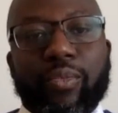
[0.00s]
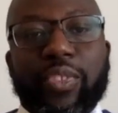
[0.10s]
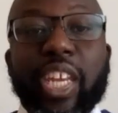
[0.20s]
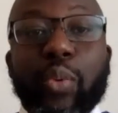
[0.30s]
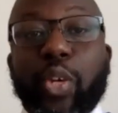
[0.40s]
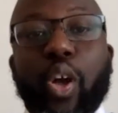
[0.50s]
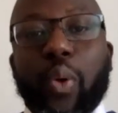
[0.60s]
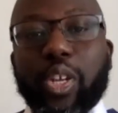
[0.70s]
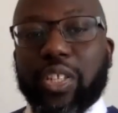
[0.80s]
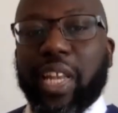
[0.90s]
Then he would go
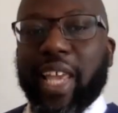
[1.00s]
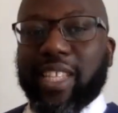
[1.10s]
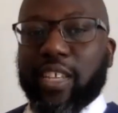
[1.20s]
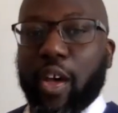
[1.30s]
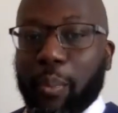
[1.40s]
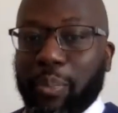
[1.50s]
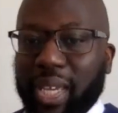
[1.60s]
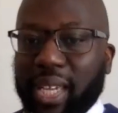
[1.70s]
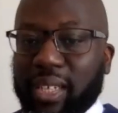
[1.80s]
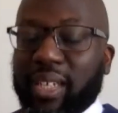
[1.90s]
on to the letter
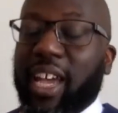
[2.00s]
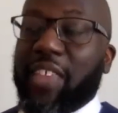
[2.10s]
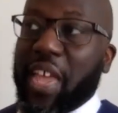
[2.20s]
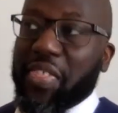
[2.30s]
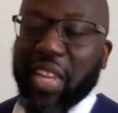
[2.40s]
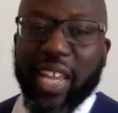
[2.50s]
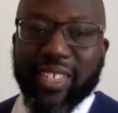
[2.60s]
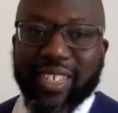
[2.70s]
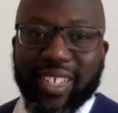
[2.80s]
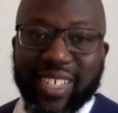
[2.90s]
B, and then the
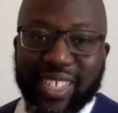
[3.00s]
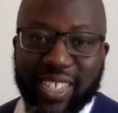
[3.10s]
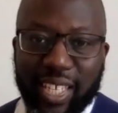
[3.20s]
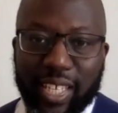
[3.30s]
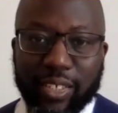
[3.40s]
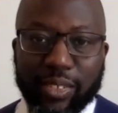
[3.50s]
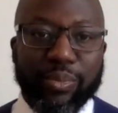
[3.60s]
letter C.